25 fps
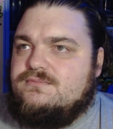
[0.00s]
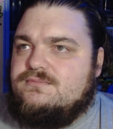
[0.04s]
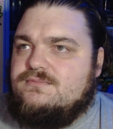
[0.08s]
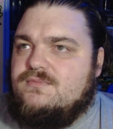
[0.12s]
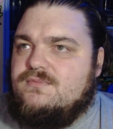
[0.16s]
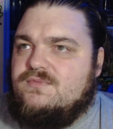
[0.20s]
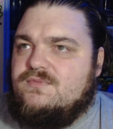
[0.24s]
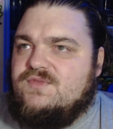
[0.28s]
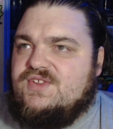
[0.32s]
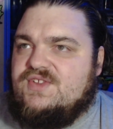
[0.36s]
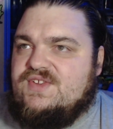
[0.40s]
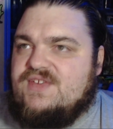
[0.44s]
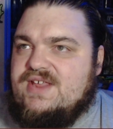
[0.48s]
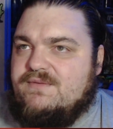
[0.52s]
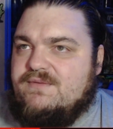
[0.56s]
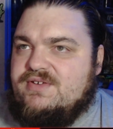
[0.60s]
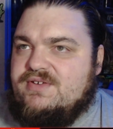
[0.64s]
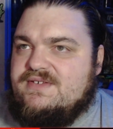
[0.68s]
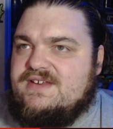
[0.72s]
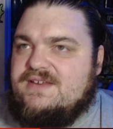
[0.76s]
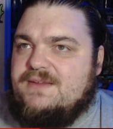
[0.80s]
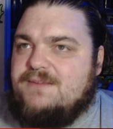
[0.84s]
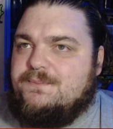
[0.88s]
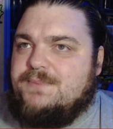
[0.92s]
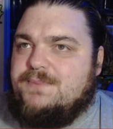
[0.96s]

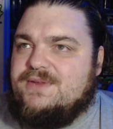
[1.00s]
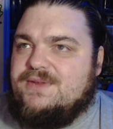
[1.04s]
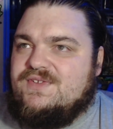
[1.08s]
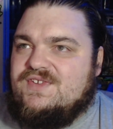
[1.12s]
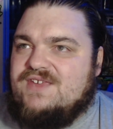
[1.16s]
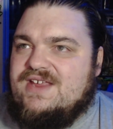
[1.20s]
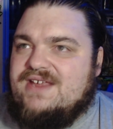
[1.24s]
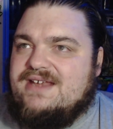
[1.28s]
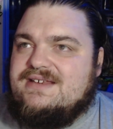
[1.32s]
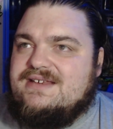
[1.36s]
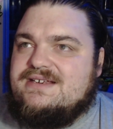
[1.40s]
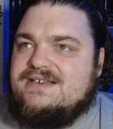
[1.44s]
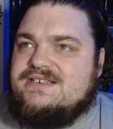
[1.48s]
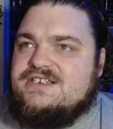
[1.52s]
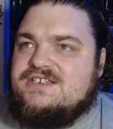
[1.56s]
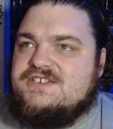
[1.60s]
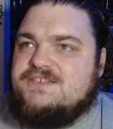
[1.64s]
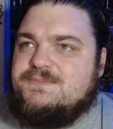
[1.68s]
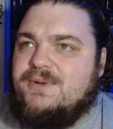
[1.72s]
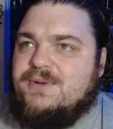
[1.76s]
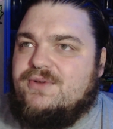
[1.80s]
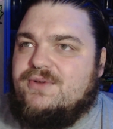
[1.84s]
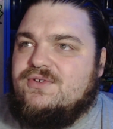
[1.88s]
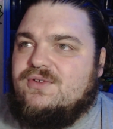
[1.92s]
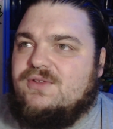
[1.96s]
70%
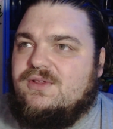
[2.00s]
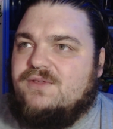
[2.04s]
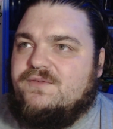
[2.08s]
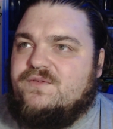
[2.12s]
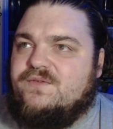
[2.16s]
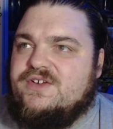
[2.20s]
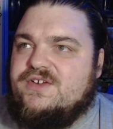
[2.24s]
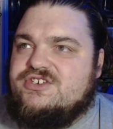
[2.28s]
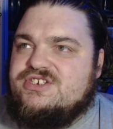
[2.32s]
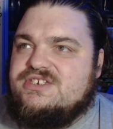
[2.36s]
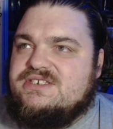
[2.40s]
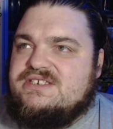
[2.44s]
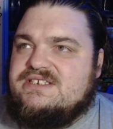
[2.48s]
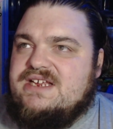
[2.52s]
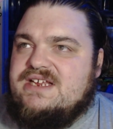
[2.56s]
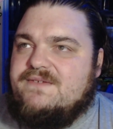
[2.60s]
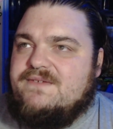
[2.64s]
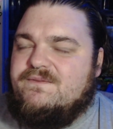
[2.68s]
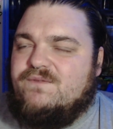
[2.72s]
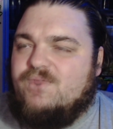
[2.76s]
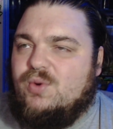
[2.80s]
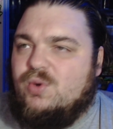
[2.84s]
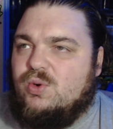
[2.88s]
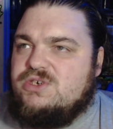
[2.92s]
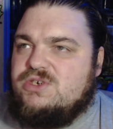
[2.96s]
disposal efficiency,
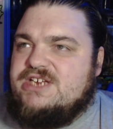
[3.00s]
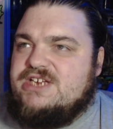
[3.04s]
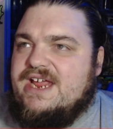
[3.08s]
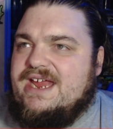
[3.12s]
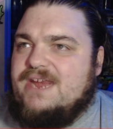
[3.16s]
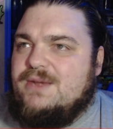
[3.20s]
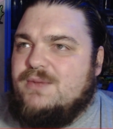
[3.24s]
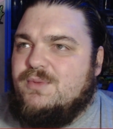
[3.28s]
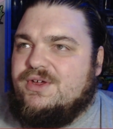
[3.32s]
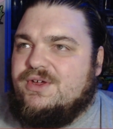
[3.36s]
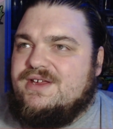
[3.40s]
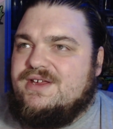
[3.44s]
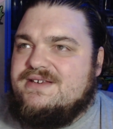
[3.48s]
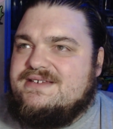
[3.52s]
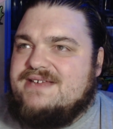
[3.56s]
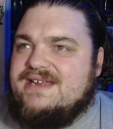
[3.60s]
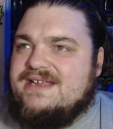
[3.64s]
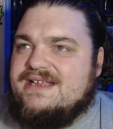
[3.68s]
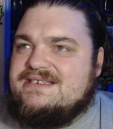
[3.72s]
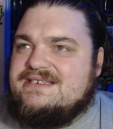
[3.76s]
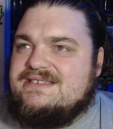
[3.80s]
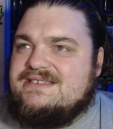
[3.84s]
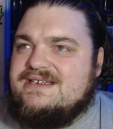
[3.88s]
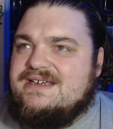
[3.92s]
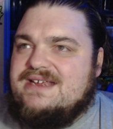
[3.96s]
14 were
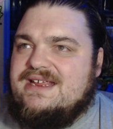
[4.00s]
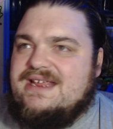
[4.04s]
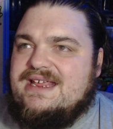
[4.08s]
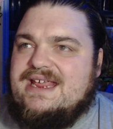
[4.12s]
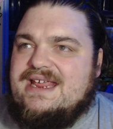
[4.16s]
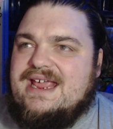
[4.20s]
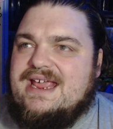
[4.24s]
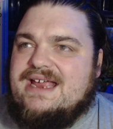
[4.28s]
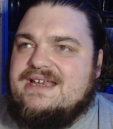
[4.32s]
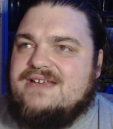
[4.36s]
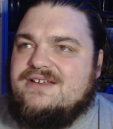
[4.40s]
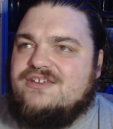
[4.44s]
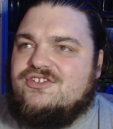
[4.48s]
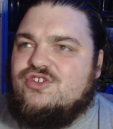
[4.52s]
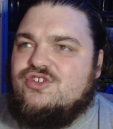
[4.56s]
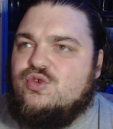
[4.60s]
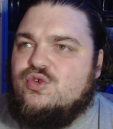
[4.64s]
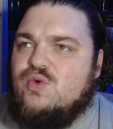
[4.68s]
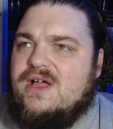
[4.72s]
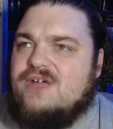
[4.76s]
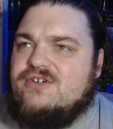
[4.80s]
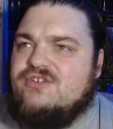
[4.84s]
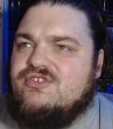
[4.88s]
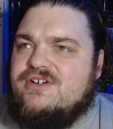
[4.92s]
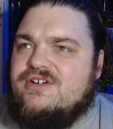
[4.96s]
contested. He had
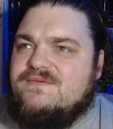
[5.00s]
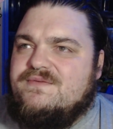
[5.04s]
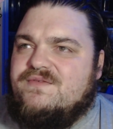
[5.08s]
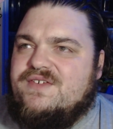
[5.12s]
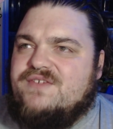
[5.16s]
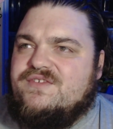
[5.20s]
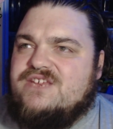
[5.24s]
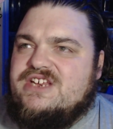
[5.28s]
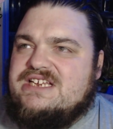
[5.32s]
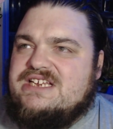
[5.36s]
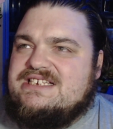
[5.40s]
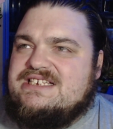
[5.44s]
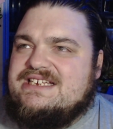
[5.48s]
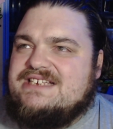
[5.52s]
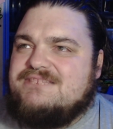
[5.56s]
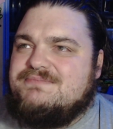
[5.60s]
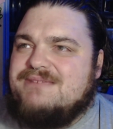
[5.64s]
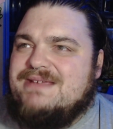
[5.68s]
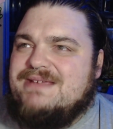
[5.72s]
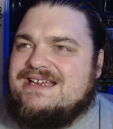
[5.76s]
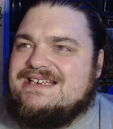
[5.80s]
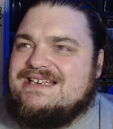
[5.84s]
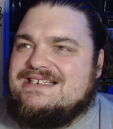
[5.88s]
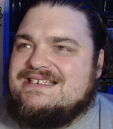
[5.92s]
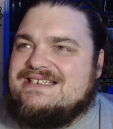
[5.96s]
256
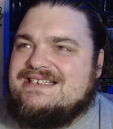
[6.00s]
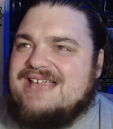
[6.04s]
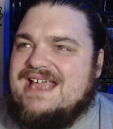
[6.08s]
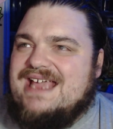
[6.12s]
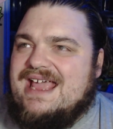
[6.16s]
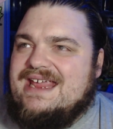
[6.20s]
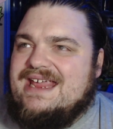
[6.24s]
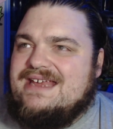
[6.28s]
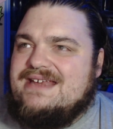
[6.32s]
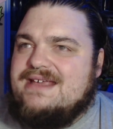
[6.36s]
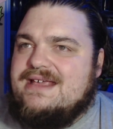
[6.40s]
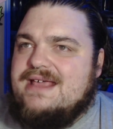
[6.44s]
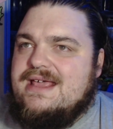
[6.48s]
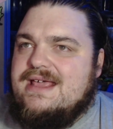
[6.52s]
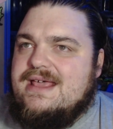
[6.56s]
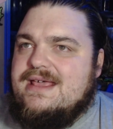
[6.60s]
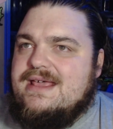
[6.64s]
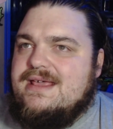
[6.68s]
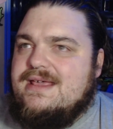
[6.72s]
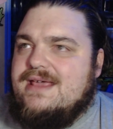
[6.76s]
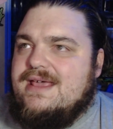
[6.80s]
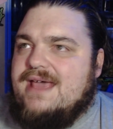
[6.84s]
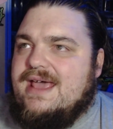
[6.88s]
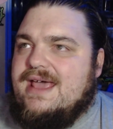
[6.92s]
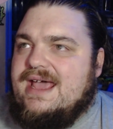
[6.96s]
metres gained,
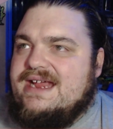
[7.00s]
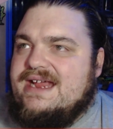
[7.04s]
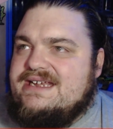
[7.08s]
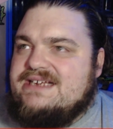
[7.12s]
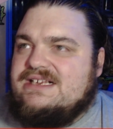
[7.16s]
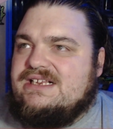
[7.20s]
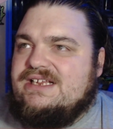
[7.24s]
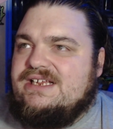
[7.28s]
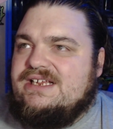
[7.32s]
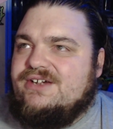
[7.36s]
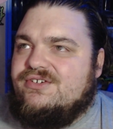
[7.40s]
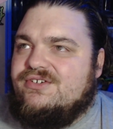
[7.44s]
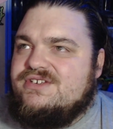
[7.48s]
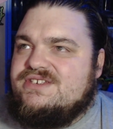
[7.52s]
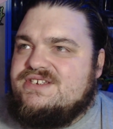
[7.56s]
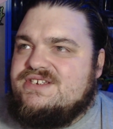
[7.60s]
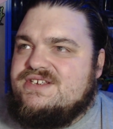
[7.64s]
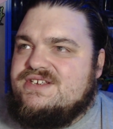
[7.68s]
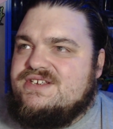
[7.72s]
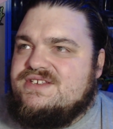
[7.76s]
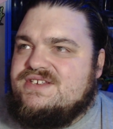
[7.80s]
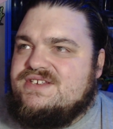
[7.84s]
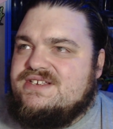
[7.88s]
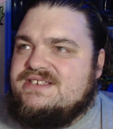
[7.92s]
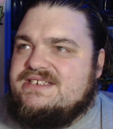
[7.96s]
8
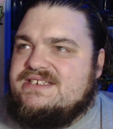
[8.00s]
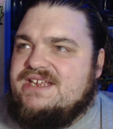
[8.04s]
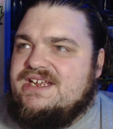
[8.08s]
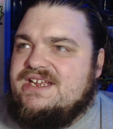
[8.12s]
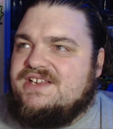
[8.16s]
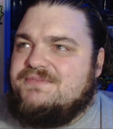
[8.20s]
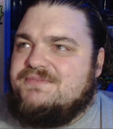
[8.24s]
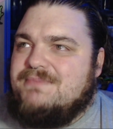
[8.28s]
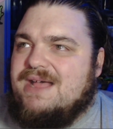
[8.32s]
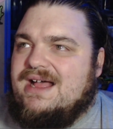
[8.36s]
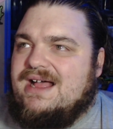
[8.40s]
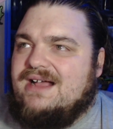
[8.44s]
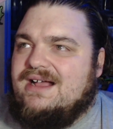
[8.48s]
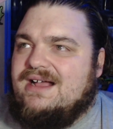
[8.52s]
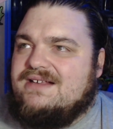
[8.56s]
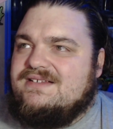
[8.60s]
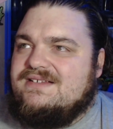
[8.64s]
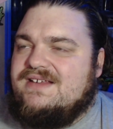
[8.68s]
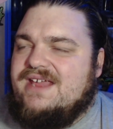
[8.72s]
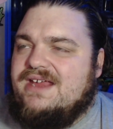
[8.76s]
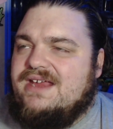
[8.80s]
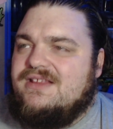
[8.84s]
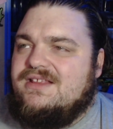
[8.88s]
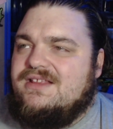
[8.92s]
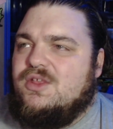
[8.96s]
clearances, 6 marks,
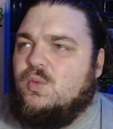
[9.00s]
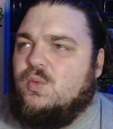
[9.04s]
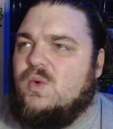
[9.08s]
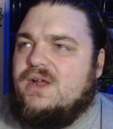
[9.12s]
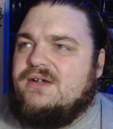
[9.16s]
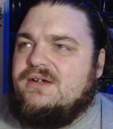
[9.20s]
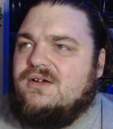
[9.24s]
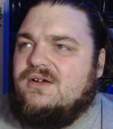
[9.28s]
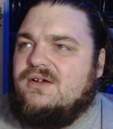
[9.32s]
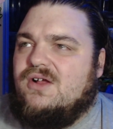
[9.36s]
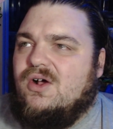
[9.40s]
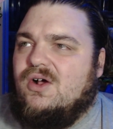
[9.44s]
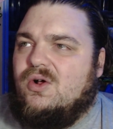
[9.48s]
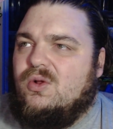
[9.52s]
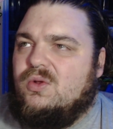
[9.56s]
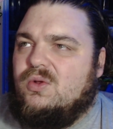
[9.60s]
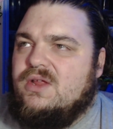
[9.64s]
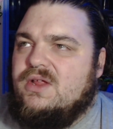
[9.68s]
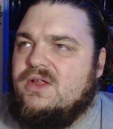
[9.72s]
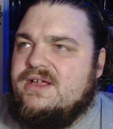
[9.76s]
kicked the 1 goal,